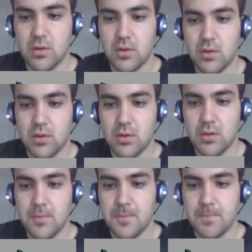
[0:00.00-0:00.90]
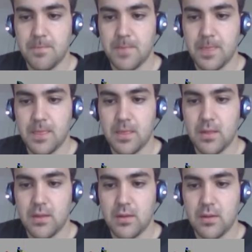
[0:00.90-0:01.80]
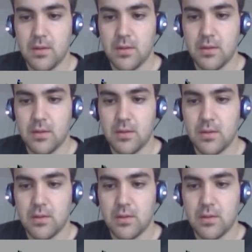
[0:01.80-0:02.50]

(no one is talking)